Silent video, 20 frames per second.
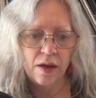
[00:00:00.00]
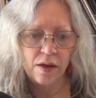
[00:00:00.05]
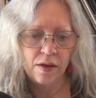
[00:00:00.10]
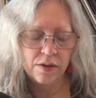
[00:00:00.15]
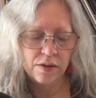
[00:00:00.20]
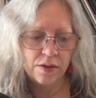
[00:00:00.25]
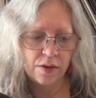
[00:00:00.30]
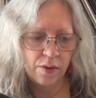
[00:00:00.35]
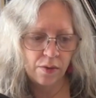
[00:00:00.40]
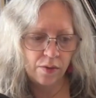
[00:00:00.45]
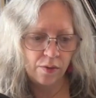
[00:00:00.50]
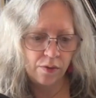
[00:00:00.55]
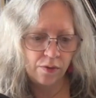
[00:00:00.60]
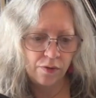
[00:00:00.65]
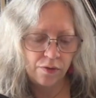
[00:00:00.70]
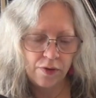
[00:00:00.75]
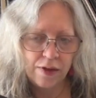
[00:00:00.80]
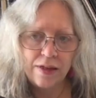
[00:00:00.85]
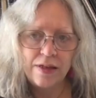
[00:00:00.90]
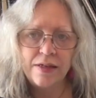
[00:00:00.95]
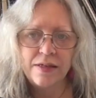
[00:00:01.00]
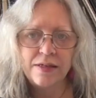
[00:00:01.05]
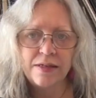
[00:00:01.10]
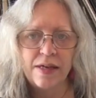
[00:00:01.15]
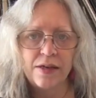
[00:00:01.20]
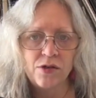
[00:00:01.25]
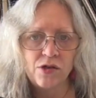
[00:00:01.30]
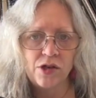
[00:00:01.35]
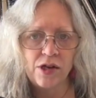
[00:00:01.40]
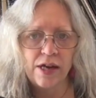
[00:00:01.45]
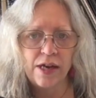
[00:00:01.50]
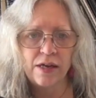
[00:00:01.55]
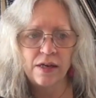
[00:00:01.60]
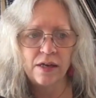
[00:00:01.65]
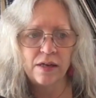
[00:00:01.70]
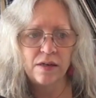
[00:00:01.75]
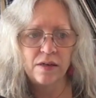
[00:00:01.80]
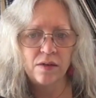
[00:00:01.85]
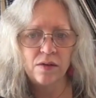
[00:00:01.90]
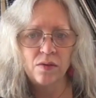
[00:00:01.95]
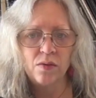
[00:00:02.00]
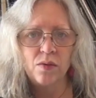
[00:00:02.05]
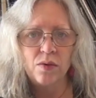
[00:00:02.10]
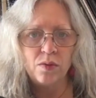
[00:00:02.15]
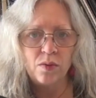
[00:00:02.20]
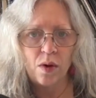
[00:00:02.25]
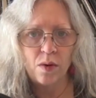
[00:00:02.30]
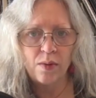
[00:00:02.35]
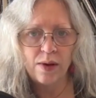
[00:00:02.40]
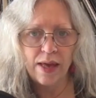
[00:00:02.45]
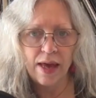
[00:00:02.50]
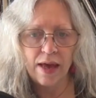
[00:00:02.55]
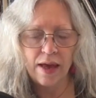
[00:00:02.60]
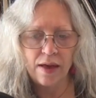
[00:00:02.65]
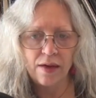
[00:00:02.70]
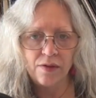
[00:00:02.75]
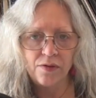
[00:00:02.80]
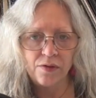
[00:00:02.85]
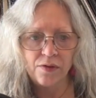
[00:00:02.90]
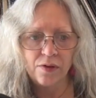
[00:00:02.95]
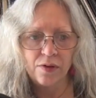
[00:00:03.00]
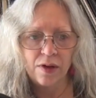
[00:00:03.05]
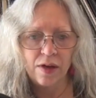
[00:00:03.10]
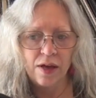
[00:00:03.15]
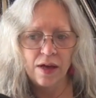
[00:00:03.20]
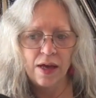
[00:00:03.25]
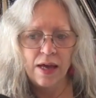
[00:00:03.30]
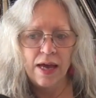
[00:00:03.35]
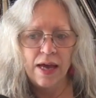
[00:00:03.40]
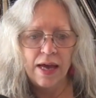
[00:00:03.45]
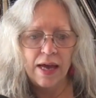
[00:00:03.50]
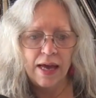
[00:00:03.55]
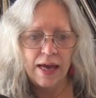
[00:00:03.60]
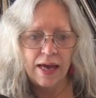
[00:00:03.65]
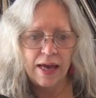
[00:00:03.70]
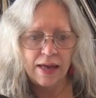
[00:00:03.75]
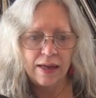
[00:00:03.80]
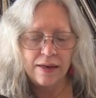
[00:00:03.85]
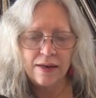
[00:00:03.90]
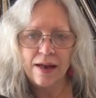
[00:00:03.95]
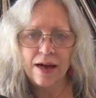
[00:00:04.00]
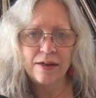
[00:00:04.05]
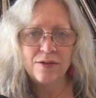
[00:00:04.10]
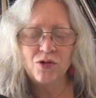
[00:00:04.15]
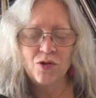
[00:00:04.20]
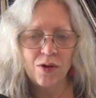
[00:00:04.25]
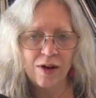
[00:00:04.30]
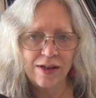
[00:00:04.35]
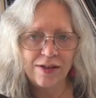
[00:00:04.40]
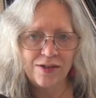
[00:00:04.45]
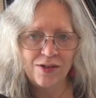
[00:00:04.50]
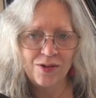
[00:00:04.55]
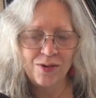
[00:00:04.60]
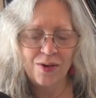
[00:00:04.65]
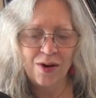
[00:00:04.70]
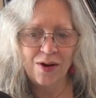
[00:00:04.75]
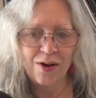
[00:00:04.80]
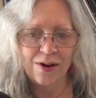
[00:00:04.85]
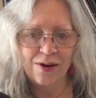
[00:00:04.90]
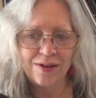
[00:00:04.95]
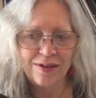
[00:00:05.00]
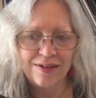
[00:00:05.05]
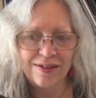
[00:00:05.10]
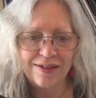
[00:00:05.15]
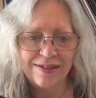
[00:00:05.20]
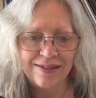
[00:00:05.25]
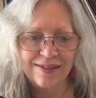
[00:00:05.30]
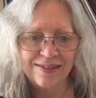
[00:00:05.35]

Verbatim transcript: So, feeling satiated with what we have, not trying too hard,